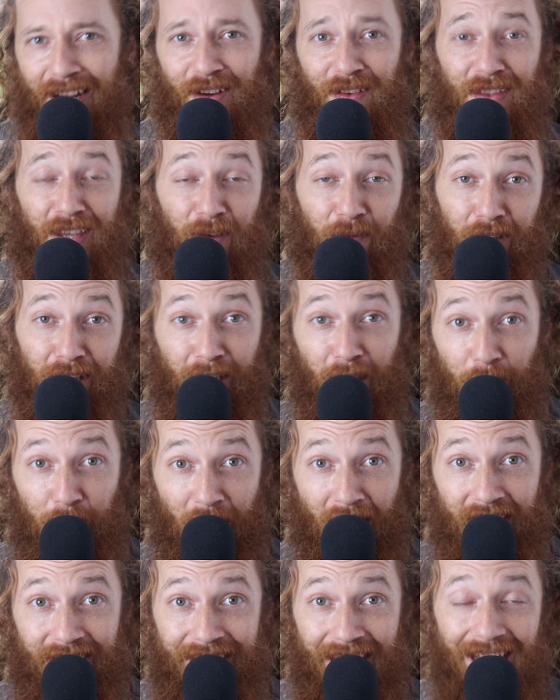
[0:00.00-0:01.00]
here at the Infinite Cup
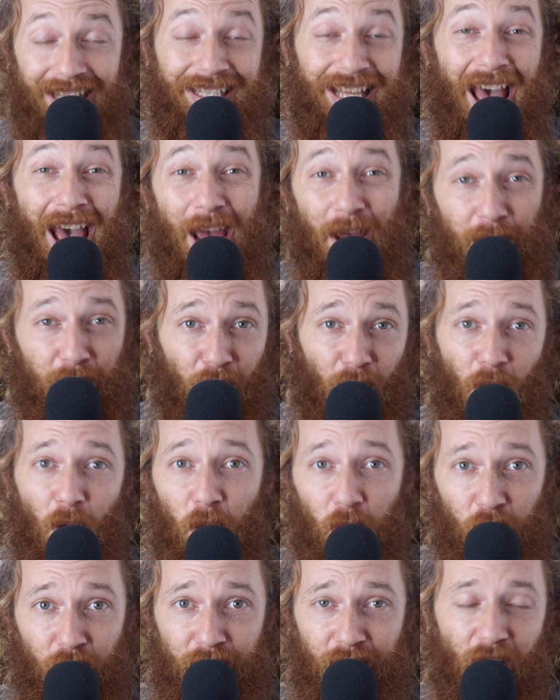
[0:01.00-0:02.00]
Podcast. I am your
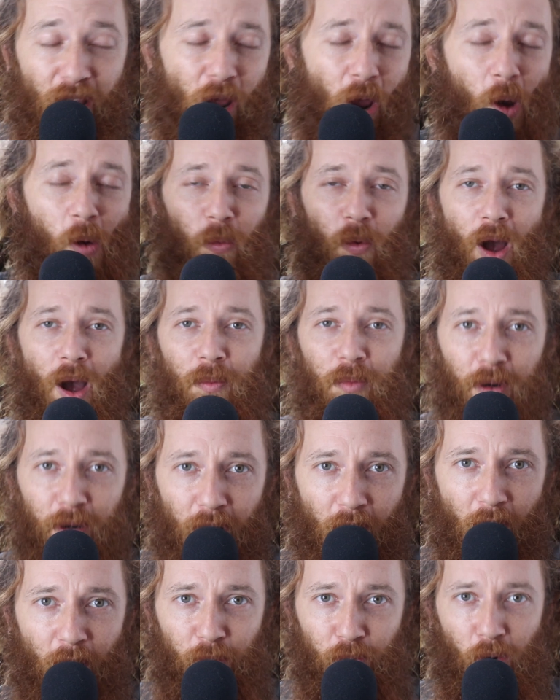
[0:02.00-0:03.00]
host,
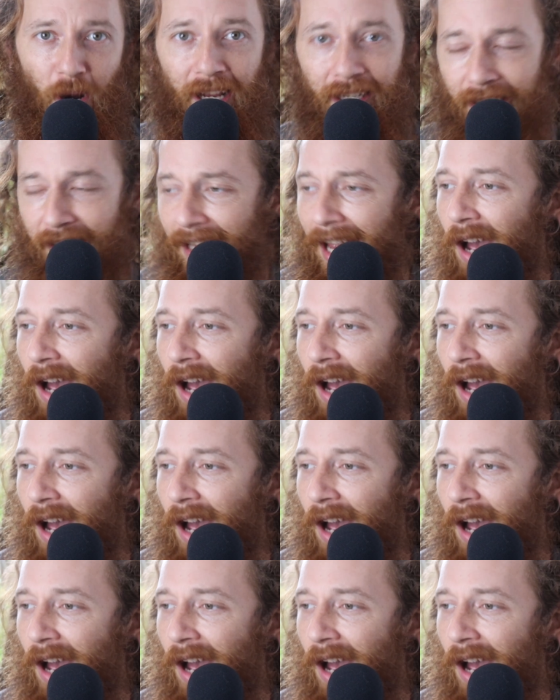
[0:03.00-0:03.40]
Robert Breton.